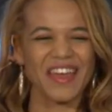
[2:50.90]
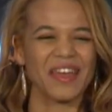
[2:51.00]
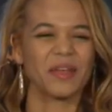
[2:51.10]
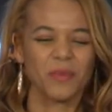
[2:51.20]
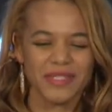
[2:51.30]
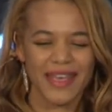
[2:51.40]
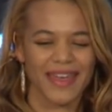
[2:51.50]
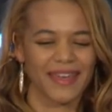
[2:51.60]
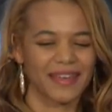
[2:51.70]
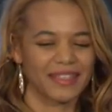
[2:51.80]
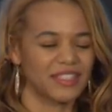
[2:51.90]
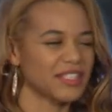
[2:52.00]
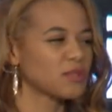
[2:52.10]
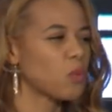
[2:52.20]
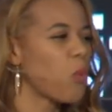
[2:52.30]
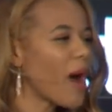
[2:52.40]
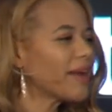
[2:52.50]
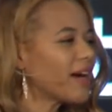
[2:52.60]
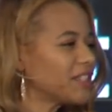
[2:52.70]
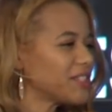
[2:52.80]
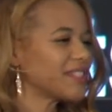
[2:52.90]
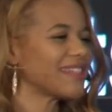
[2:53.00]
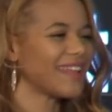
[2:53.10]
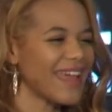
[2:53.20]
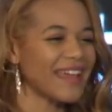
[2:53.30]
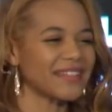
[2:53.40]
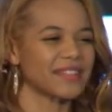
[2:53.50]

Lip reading: It would take just 108